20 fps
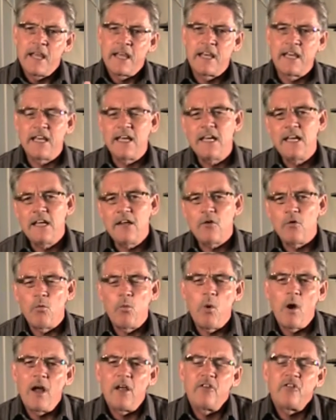He
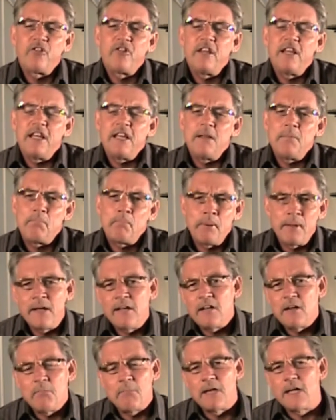was the
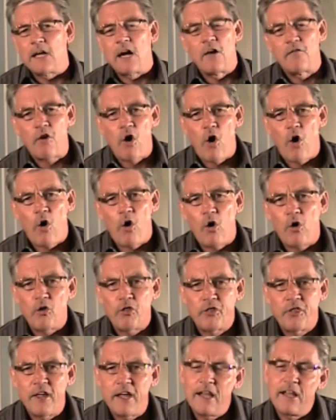epitome of all
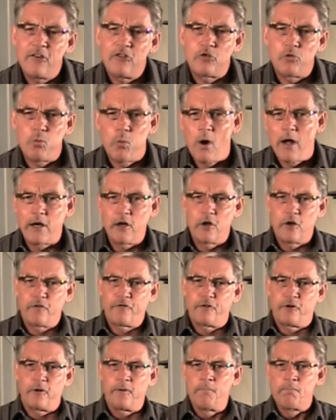things
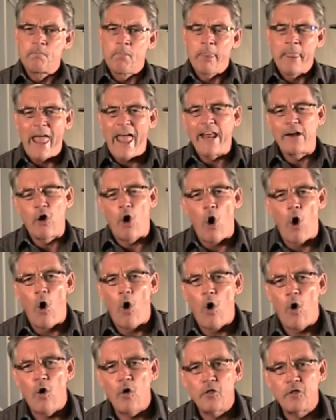wonderful and
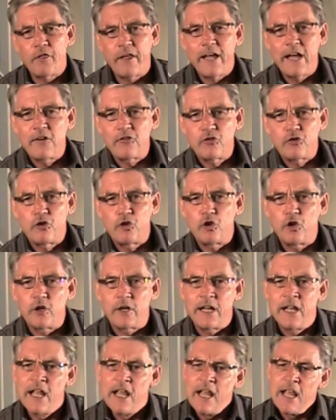all things good.